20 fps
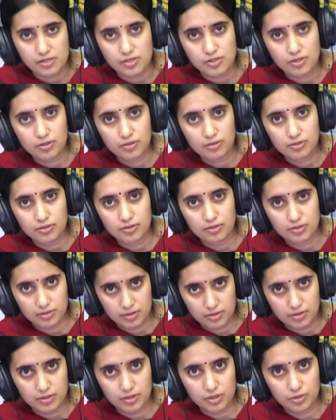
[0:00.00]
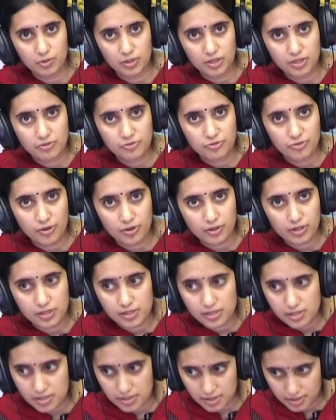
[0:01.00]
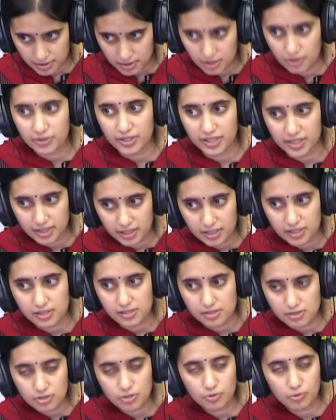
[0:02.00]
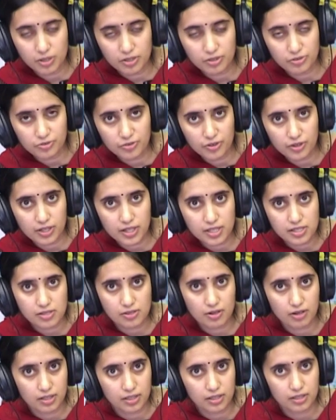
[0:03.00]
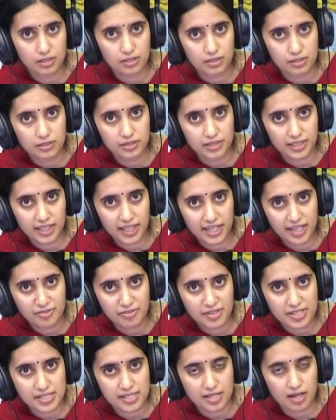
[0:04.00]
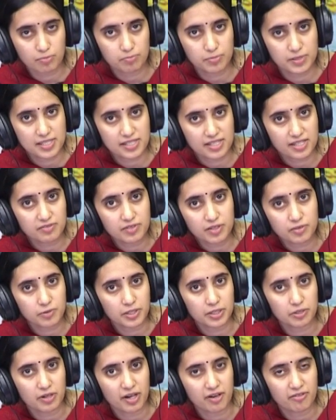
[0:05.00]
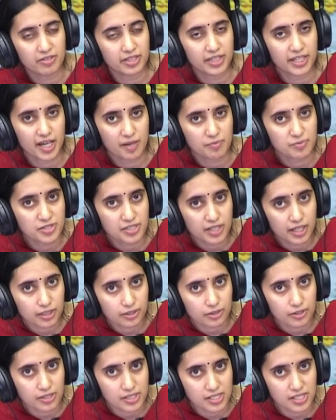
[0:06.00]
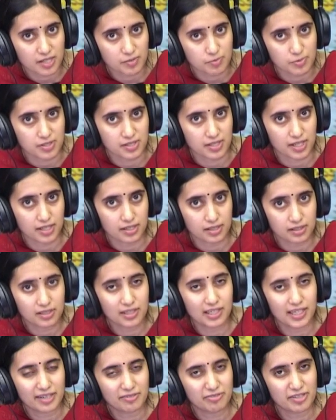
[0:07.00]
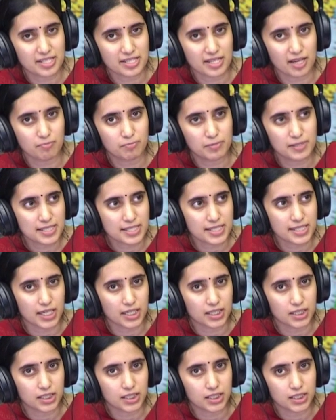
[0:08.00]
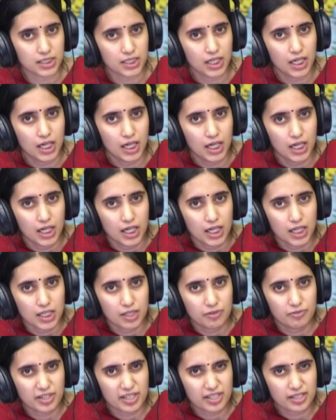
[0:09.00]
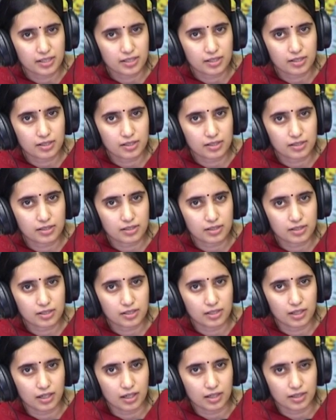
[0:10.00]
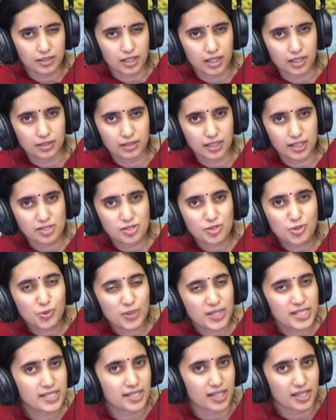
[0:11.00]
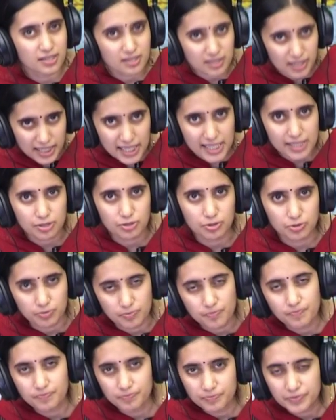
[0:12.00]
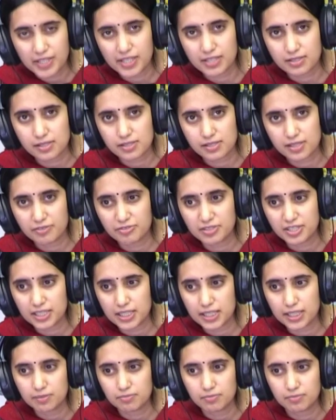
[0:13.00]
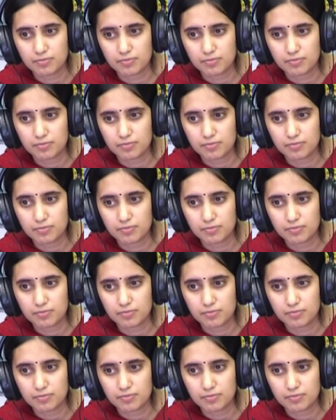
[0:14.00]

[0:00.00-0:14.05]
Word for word: So you want to focus, okay thanks. So you want to focus on real life examples even when you have very abstract concepts and real life examples that are very, uh, that, that students can relate to. Yes, definitely.